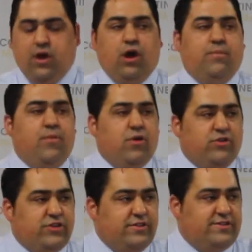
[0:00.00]

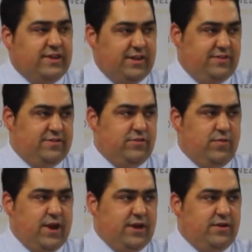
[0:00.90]
Emergencies,
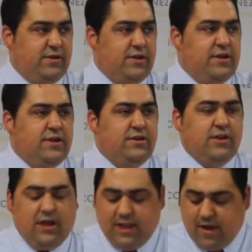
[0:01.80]
right?
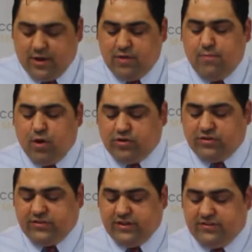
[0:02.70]
Allowing
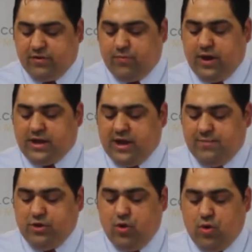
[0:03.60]
emergencies to break
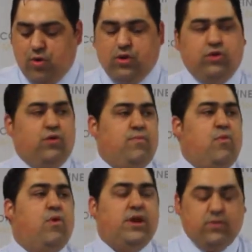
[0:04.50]
up your
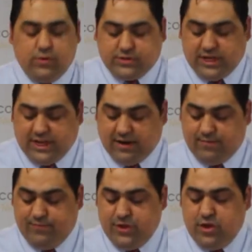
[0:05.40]
morning routine.
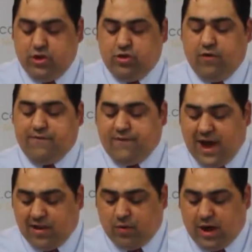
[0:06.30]
Your
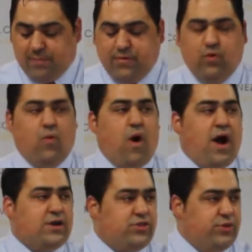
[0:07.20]
follow-up.
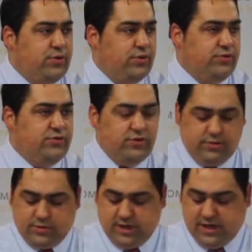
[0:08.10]
Walkthroughs.
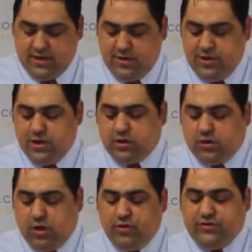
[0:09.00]
Okay?
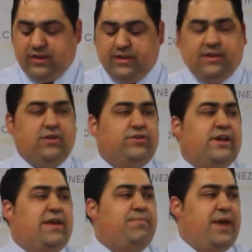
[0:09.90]
Closing a deal to
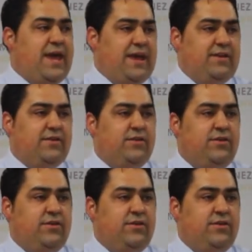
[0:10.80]
get paid.